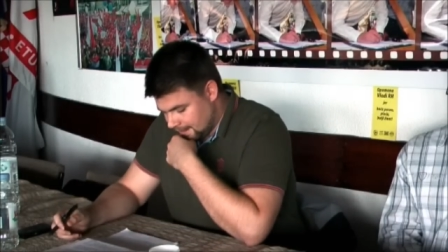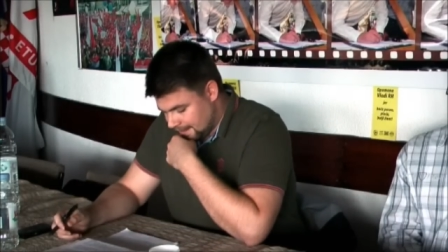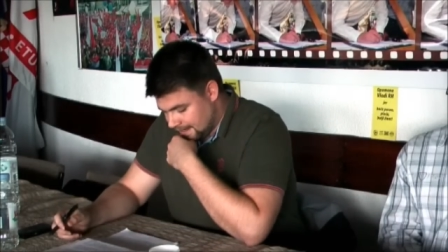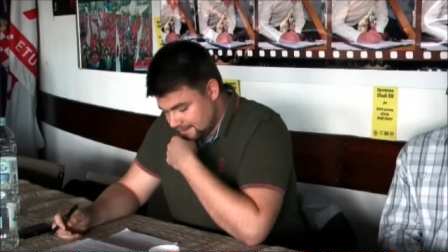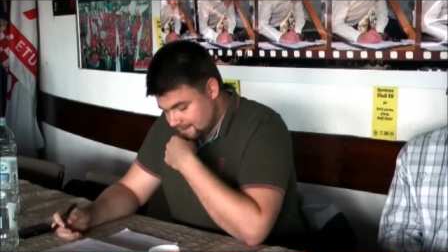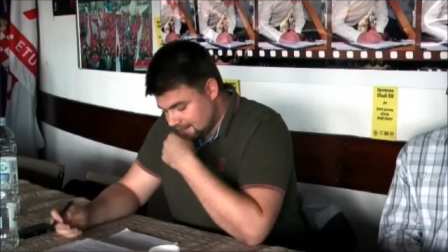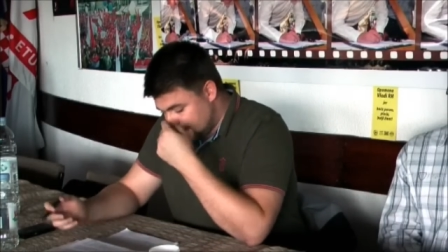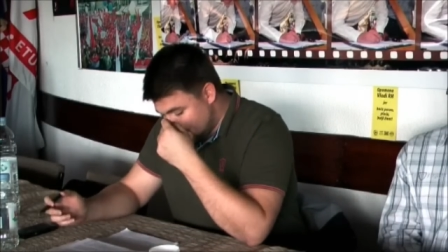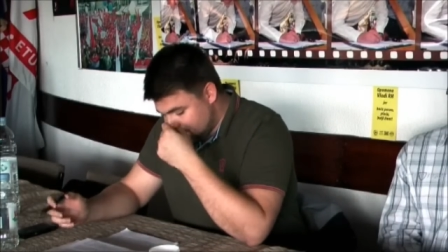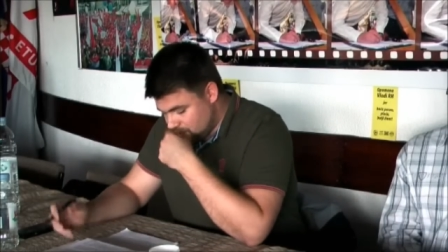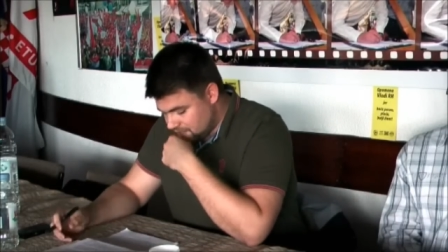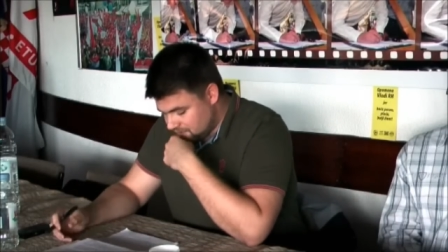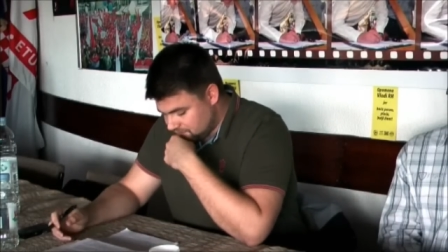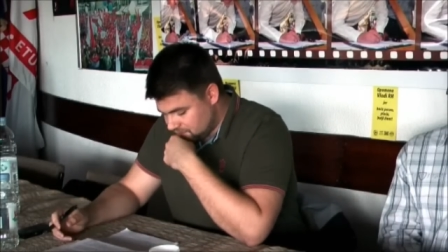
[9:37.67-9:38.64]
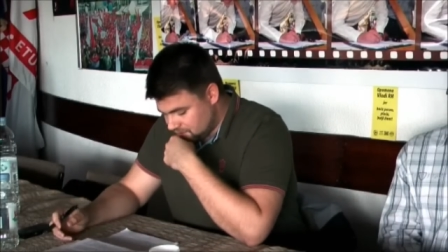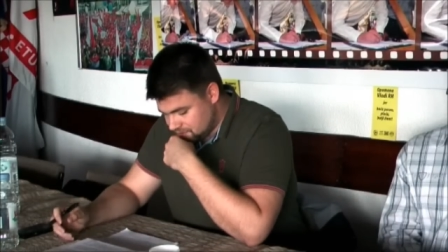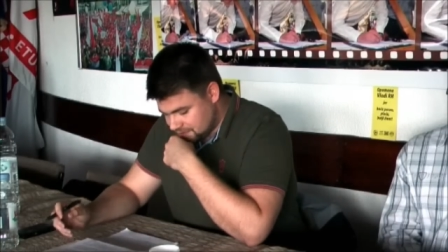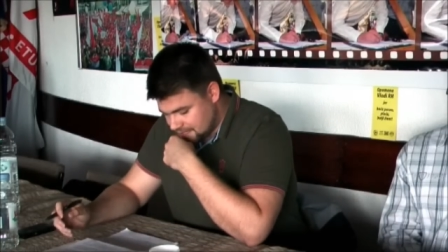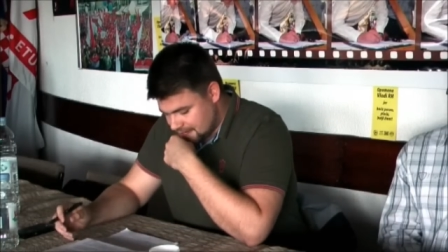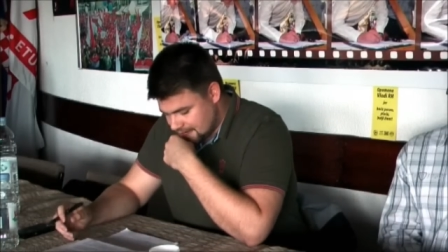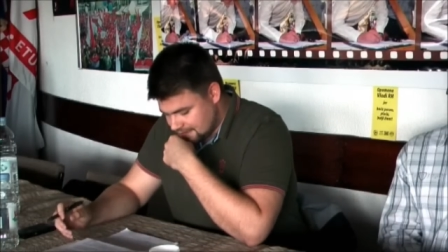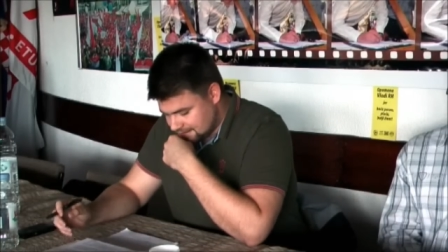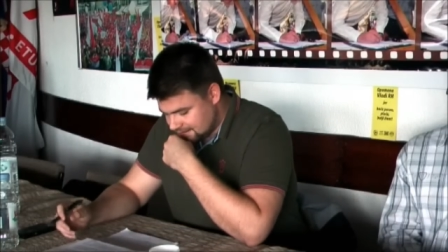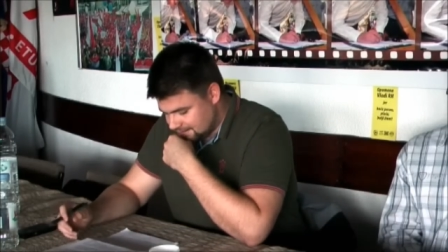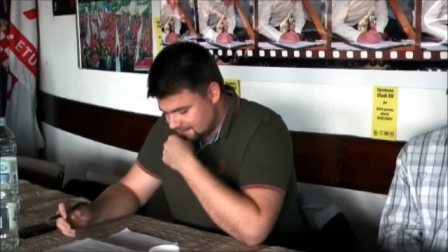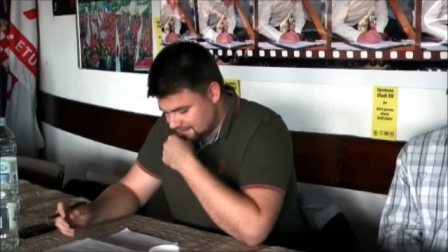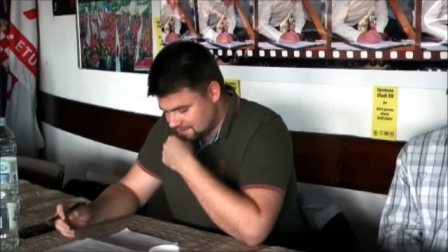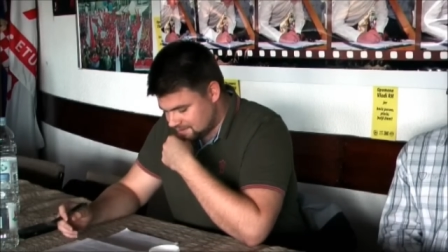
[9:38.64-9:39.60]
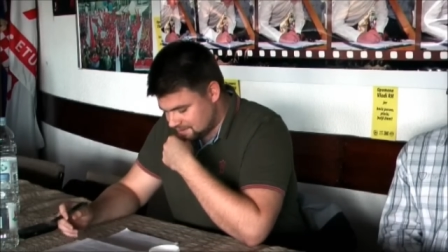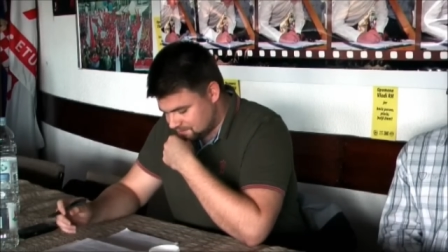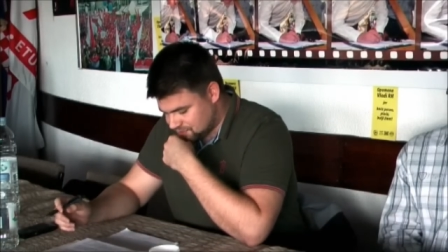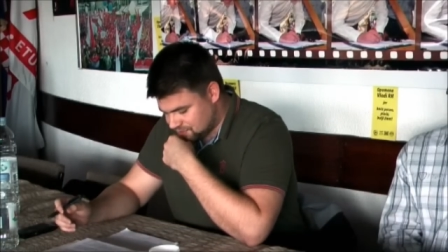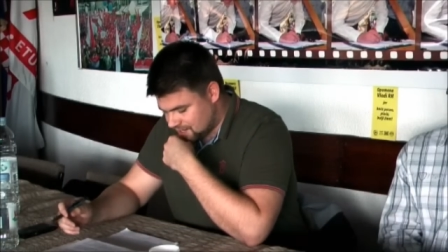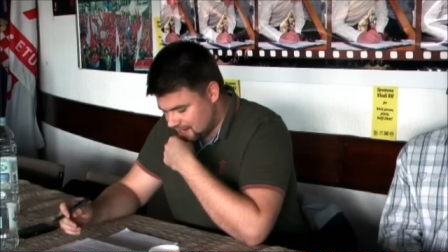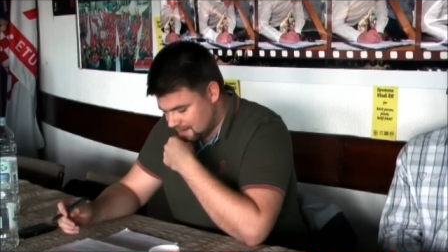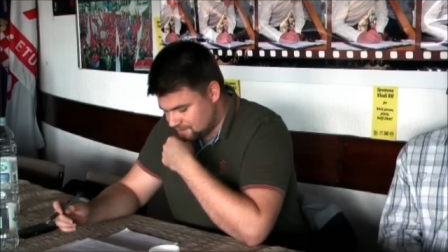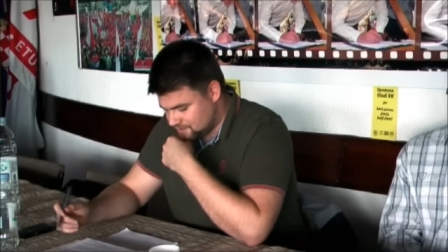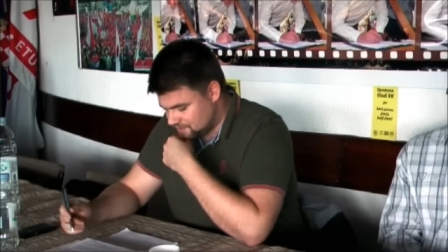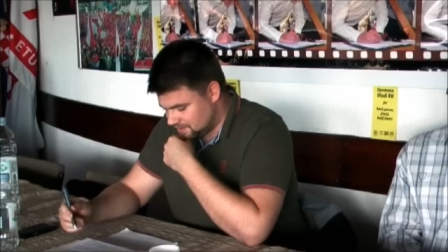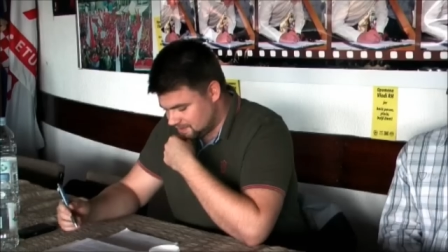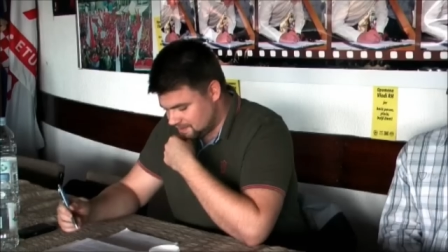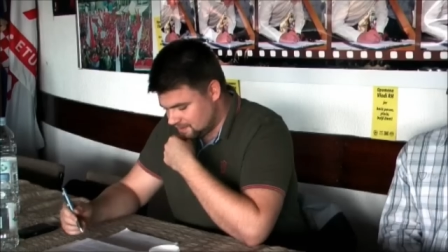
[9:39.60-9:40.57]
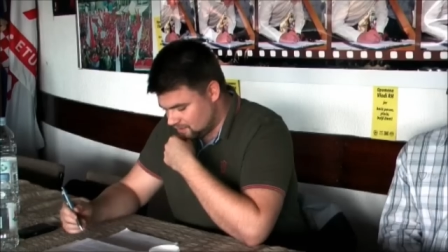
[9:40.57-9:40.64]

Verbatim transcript: And I am one of those guys that subscribe to the